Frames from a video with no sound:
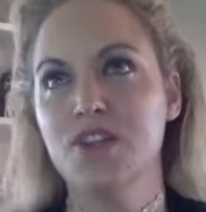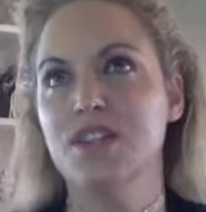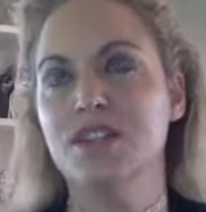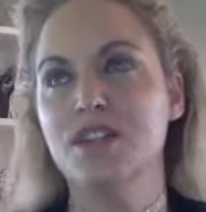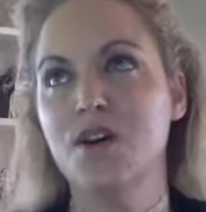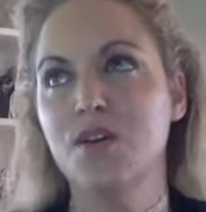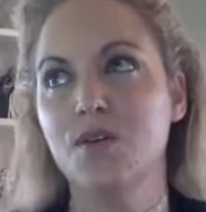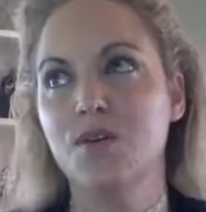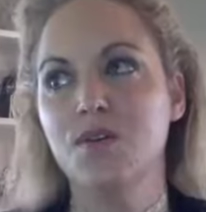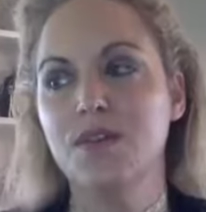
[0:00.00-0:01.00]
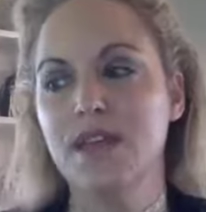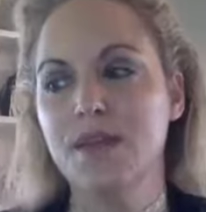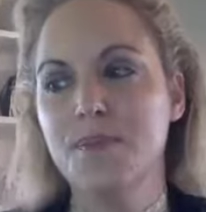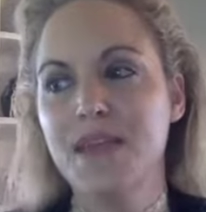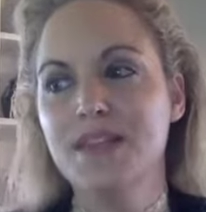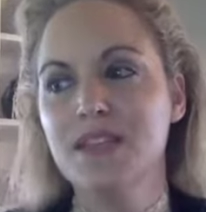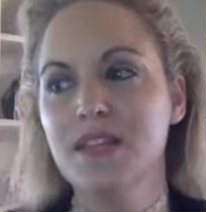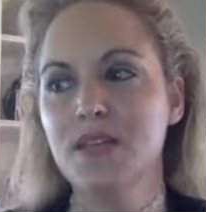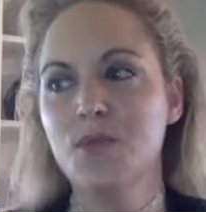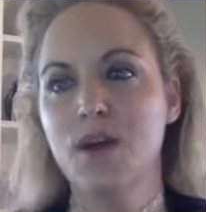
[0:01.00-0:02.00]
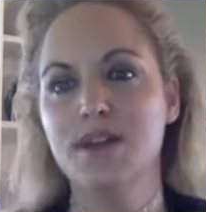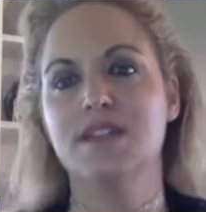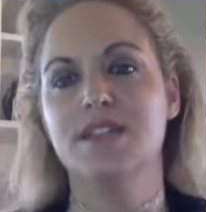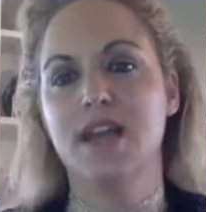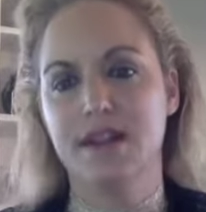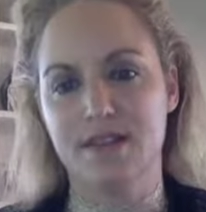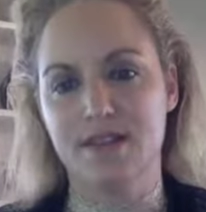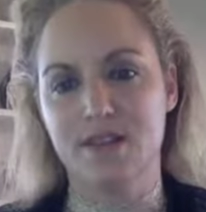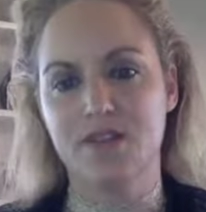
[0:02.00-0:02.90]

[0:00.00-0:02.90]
So it basically was a side hustle.